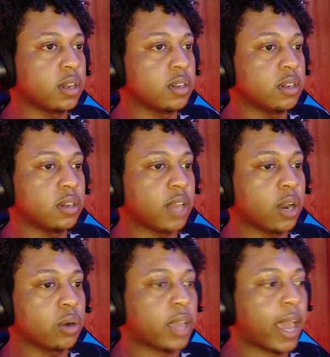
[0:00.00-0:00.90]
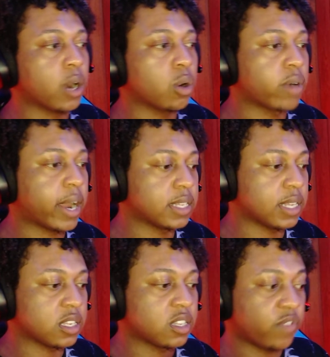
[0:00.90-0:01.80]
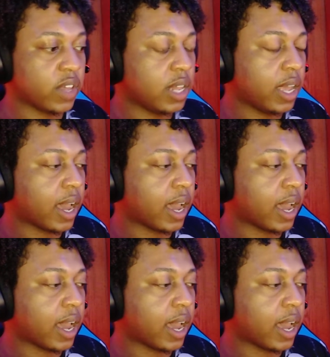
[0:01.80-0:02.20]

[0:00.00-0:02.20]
they don't categorize it as feeling. I